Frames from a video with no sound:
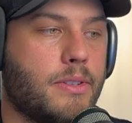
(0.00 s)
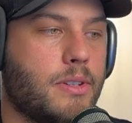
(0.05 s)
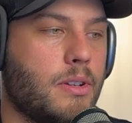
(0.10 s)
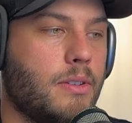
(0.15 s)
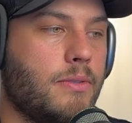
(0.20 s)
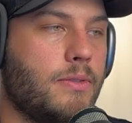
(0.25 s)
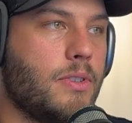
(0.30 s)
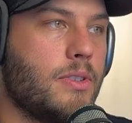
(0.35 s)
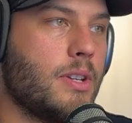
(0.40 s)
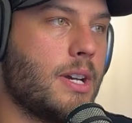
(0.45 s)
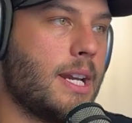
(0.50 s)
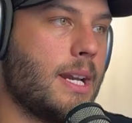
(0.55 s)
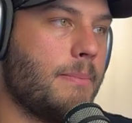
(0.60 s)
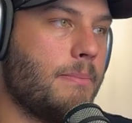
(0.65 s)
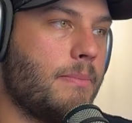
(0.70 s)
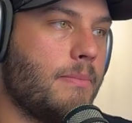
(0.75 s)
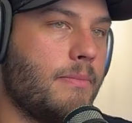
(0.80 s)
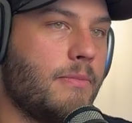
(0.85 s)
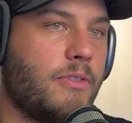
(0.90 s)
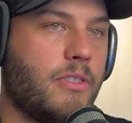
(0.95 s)
So if you sign
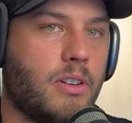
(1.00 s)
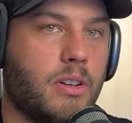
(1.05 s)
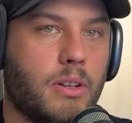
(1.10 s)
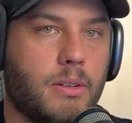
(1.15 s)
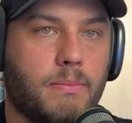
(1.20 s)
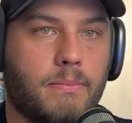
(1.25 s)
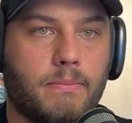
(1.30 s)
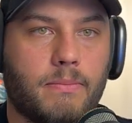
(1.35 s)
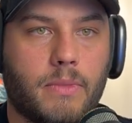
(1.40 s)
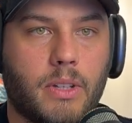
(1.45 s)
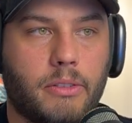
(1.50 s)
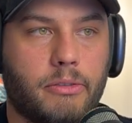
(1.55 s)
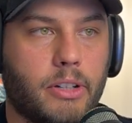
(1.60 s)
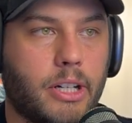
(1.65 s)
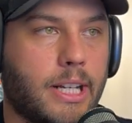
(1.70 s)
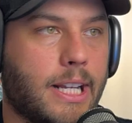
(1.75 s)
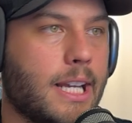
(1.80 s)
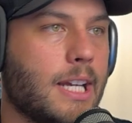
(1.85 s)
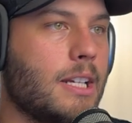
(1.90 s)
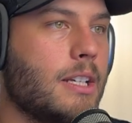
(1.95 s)
up for a
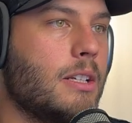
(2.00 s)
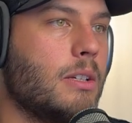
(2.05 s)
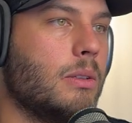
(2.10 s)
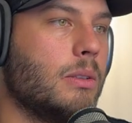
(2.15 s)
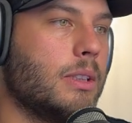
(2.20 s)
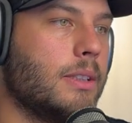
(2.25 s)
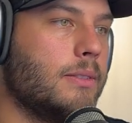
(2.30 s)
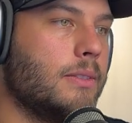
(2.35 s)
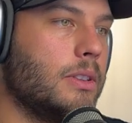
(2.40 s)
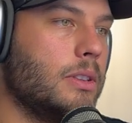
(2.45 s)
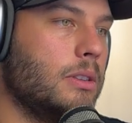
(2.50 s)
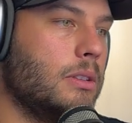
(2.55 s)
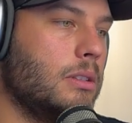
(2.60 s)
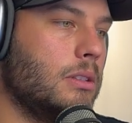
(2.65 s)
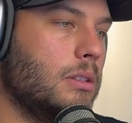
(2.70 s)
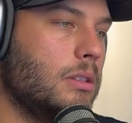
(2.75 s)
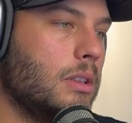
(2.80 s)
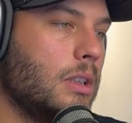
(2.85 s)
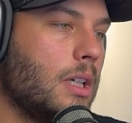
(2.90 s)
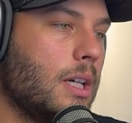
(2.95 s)
free account, it'll give
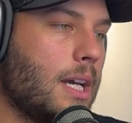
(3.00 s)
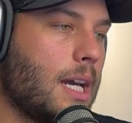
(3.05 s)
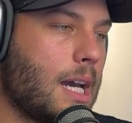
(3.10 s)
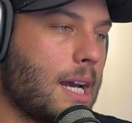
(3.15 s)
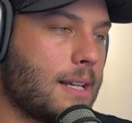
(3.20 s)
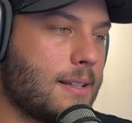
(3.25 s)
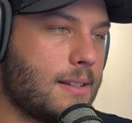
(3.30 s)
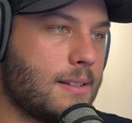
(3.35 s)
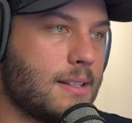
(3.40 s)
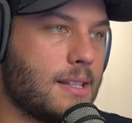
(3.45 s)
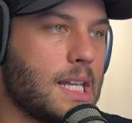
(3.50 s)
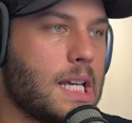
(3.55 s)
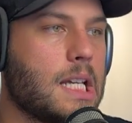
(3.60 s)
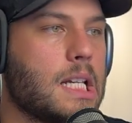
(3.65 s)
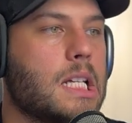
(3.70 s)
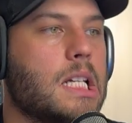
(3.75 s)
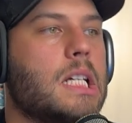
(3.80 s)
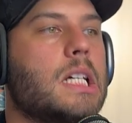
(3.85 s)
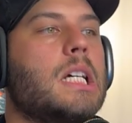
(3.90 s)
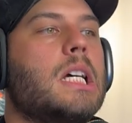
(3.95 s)
you access to
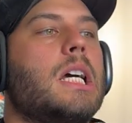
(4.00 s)
that.